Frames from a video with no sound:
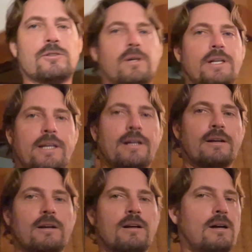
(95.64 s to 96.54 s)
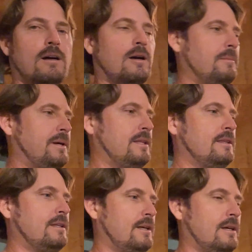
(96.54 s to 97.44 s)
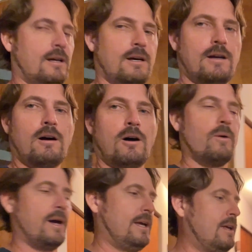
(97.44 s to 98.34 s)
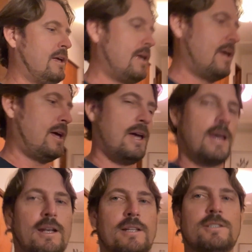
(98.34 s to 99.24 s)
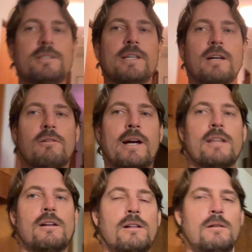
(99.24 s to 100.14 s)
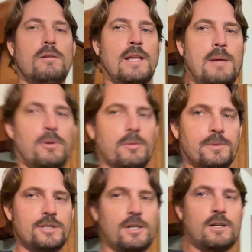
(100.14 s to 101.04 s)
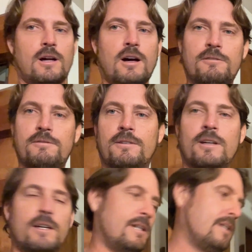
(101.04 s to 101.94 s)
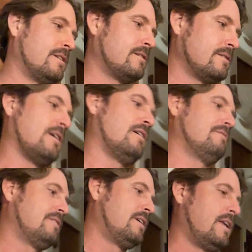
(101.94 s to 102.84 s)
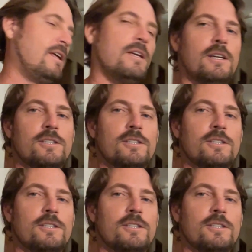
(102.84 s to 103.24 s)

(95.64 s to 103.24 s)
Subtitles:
one here in the hallway. And it's just like a regular light bulb. You turn it off, it turns off. You